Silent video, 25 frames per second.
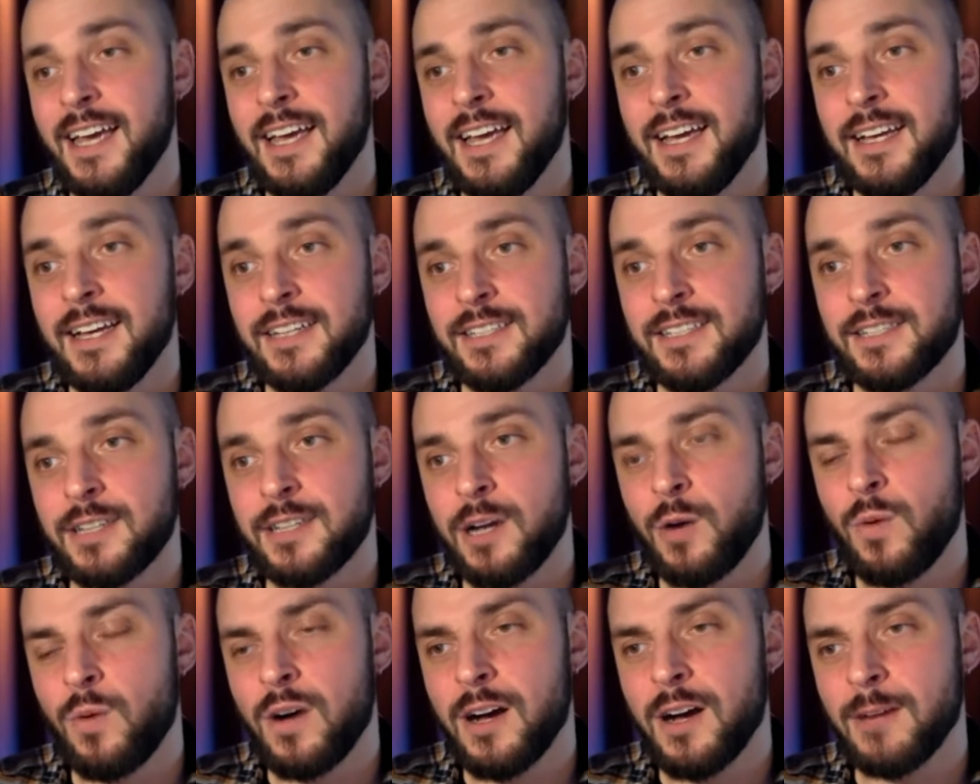
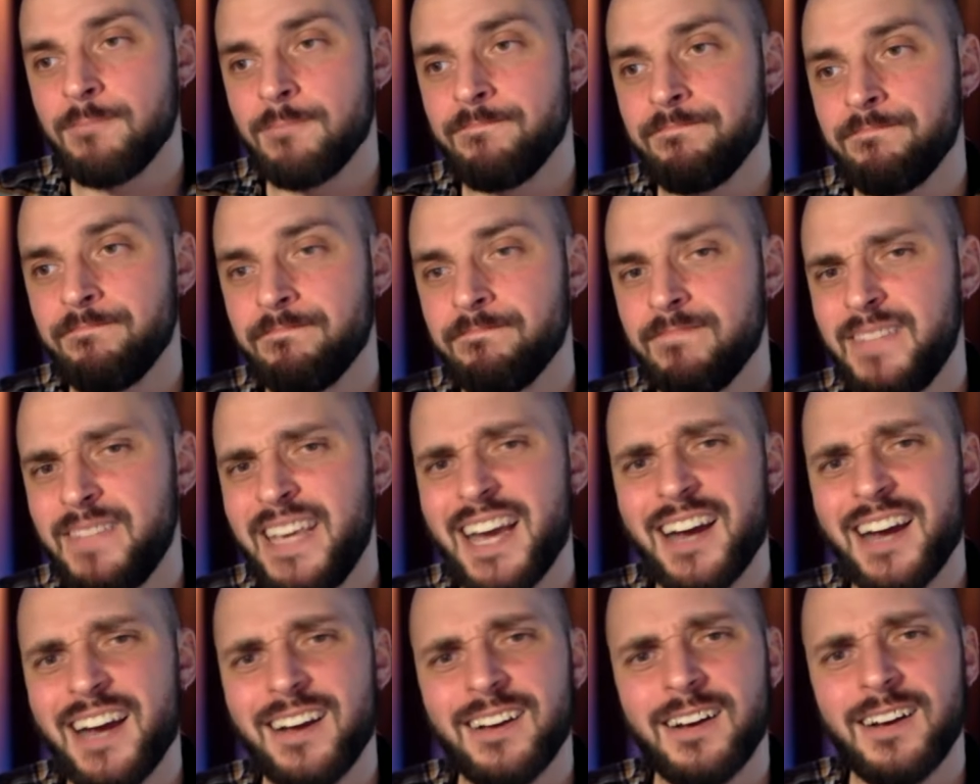So
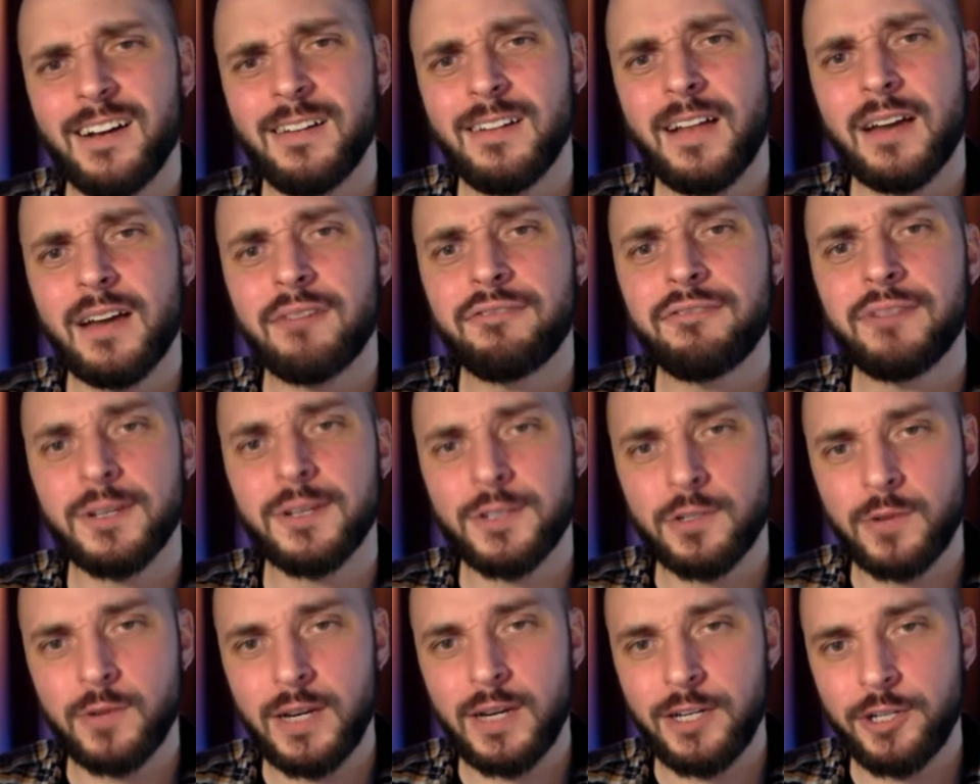yeah, a lot of
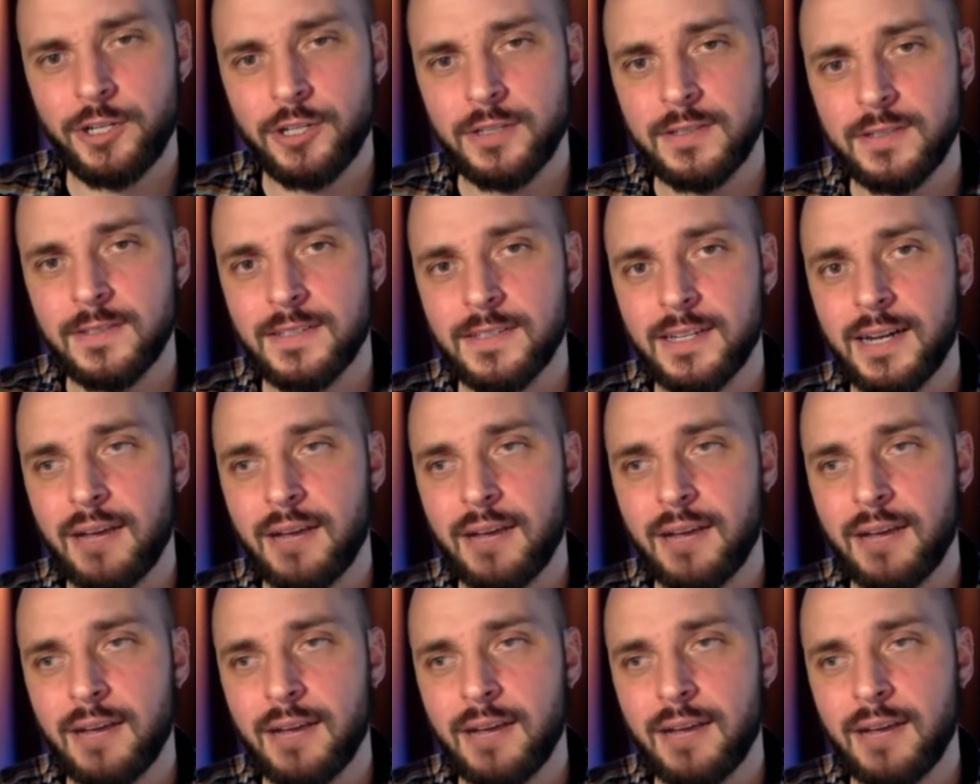frustrations.